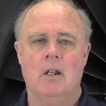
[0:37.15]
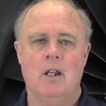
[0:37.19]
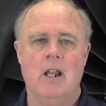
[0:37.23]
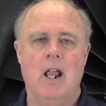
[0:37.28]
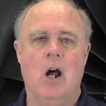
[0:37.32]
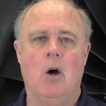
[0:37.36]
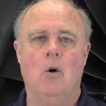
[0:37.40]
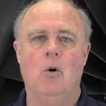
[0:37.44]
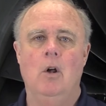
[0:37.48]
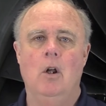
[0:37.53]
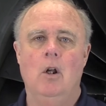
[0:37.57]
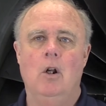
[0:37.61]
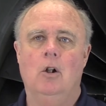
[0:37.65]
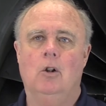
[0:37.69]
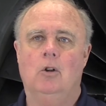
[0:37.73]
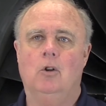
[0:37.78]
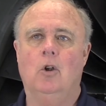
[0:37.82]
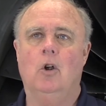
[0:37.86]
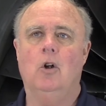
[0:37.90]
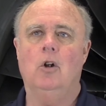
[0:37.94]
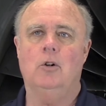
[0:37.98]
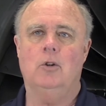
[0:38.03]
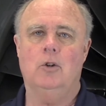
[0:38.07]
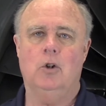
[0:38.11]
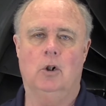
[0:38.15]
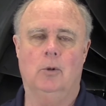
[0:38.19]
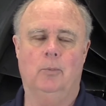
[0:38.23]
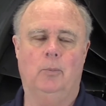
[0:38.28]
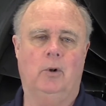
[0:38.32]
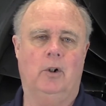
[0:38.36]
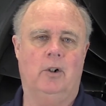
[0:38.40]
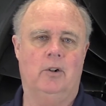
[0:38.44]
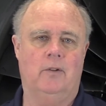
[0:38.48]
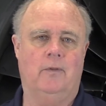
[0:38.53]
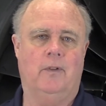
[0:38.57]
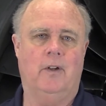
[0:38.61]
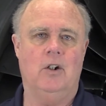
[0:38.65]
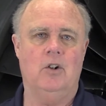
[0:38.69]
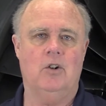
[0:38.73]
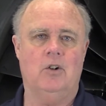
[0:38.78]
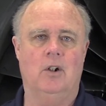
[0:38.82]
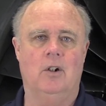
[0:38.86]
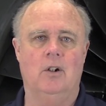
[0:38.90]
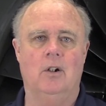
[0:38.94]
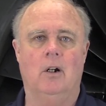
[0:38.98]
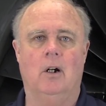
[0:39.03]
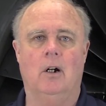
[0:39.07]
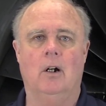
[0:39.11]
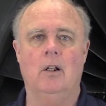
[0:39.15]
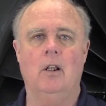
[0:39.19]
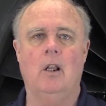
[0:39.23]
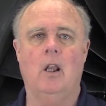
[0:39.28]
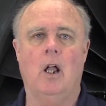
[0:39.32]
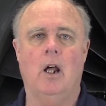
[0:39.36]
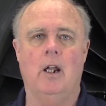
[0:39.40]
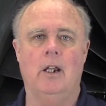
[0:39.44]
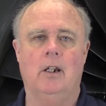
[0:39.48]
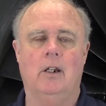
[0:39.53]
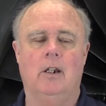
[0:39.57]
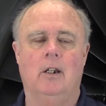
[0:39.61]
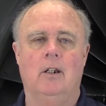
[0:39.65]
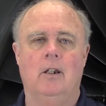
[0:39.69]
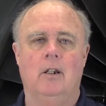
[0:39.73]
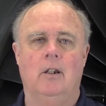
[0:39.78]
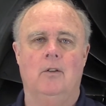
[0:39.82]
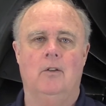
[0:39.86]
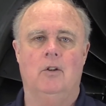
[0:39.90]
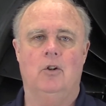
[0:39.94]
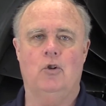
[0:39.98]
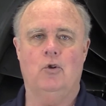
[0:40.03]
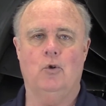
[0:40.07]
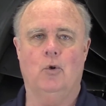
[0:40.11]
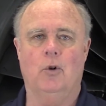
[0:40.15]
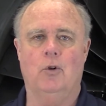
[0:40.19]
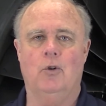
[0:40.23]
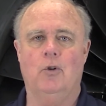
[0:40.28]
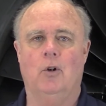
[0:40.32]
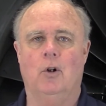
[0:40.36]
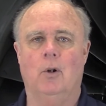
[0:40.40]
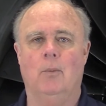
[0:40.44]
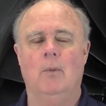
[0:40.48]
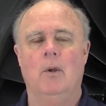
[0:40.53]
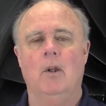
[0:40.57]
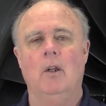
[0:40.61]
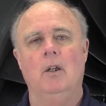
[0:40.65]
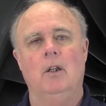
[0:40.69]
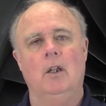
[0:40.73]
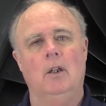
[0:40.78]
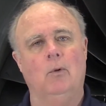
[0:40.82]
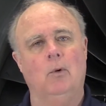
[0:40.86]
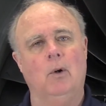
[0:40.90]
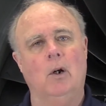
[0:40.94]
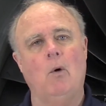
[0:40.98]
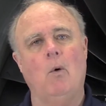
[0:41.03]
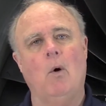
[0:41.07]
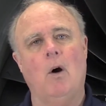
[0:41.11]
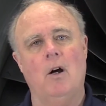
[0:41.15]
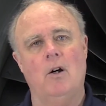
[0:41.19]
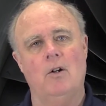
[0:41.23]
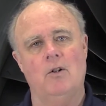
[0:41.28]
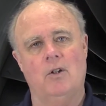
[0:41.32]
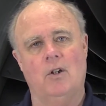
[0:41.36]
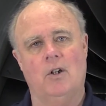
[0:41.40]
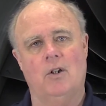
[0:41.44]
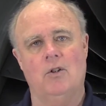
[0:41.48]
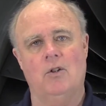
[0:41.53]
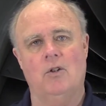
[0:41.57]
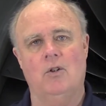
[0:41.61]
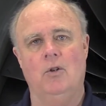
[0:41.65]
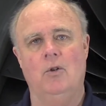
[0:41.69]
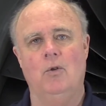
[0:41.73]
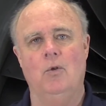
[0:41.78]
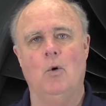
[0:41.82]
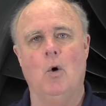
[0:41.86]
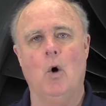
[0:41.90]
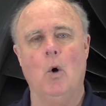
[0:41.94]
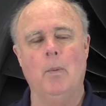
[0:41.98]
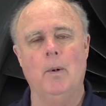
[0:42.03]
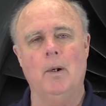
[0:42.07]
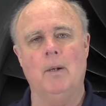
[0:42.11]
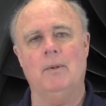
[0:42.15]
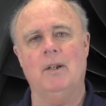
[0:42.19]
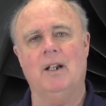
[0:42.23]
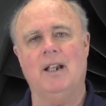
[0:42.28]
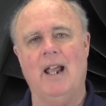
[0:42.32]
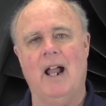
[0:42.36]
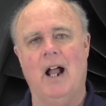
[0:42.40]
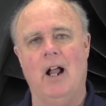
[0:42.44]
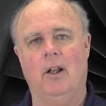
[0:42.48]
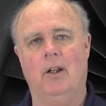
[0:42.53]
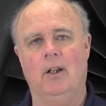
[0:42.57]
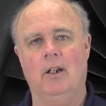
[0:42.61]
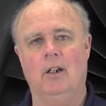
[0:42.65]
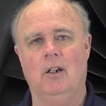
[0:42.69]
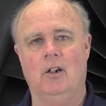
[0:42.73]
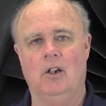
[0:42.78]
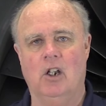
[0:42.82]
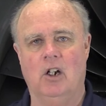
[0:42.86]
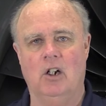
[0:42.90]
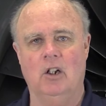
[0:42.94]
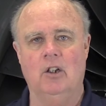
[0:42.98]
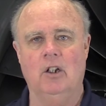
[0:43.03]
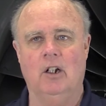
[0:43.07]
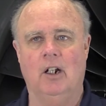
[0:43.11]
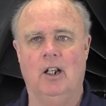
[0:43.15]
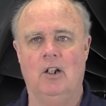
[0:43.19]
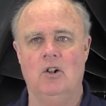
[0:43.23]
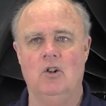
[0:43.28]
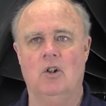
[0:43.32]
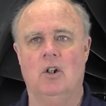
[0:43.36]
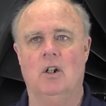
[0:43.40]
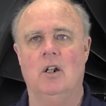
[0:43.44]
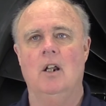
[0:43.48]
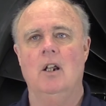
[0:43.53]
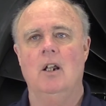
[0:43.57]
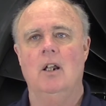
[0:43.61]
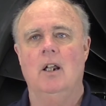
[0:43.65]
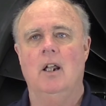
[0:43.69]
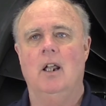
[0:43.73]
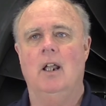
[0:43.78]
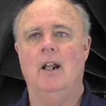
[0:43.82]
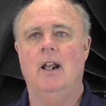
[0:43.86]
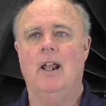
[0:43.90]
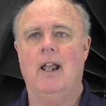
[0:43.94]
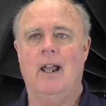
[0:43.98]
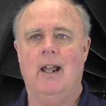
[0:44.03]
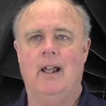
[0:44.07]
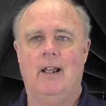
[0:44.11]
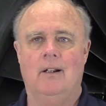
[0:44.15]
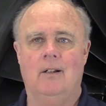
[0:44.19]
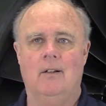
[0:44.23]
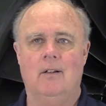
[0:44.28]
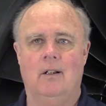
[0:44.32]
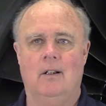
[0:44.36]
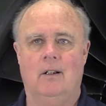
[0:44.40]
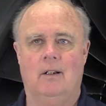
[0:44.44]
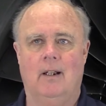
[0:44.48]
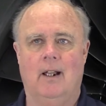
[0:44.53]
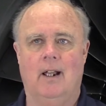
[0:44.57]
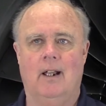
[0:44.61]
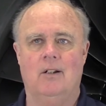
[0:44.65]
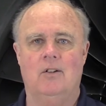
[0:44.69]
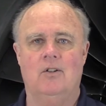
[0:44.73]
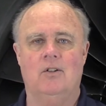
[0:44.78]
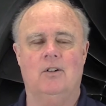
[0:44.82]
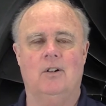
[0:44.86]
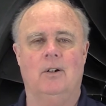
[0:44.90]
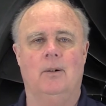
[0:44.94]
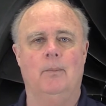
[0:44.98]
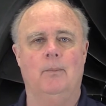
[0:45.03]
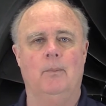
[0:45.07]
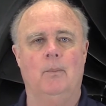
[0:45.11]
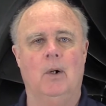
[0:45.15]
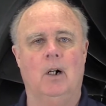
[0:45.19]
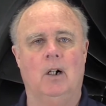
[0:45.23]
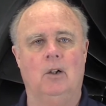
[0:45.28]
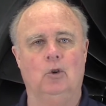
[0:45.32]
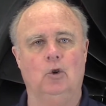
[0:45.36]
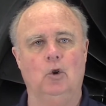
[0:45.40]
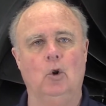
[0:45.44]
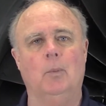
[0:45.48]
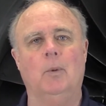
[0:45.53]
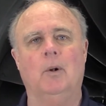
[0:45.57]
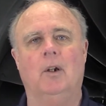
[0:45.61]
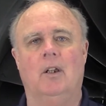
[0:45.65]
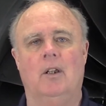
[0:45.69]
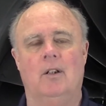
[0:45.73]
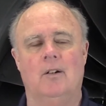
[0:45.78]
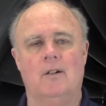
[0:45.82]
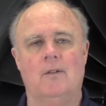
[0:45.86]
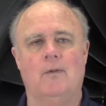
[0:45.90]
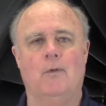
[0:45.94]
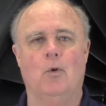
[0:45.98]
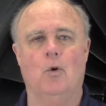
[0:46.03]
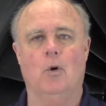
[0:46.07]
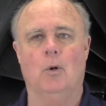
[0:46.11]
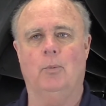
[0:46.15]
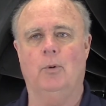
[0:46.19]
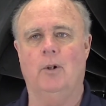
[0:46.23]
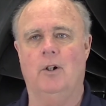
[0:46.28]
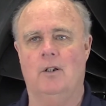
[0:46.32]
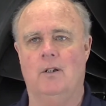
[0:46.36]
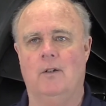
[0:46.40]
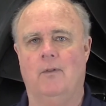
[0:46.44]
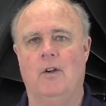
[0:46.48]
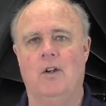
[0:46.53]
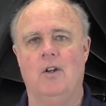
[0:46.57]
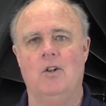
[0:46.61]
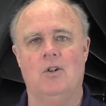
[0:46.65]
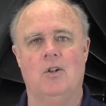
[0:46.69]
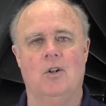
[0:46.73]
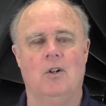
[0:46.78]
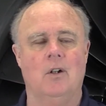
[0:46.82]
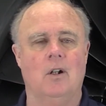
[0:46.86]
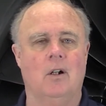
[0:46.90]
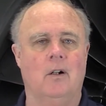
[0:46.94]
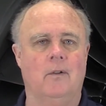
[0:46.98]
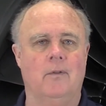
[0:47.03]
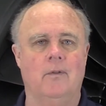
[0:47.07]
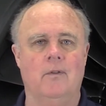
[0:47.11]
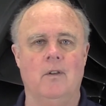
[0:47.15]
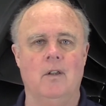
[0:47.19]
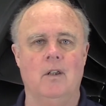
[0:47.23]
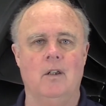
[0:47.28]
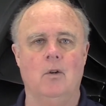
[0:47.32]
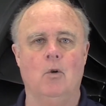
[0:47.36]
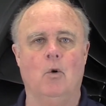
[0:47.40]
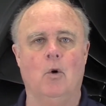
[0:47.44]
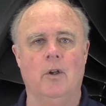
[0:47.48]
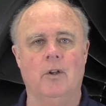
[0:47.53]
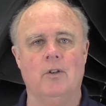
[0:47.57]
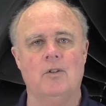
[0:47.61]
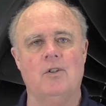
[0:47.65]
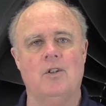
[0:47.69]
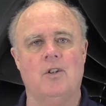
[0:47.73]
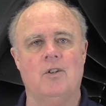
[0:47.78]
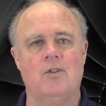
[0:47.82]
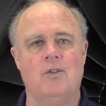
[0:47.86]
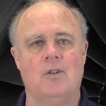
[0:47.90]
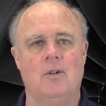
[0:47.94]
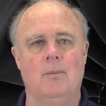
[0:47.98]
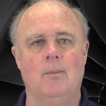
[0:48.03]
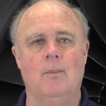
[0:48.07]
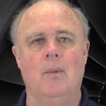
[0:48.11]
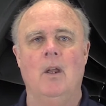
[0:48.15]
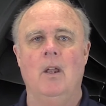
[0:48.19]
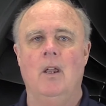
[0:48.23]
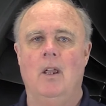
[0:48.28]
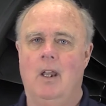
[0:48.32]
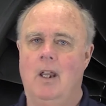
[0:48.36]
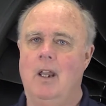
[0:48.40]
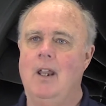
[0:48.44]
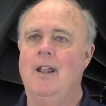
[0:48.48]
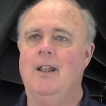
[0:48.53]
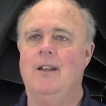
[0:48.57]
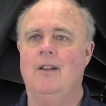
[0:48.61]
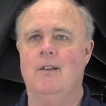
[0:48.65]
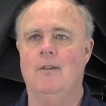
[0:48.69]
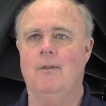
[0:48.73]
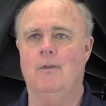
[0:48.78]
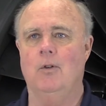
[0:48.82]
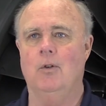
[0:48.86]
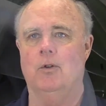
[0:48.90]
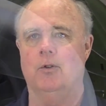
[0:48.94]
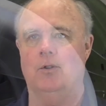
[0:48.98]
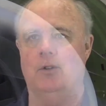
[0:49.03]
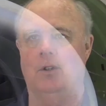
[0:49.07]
Now, long-term preservation, unlike the short term, it requires us to open up the cowling, get into the engine, and add, add some uh, lubricants for preservation of the oil system and the fuel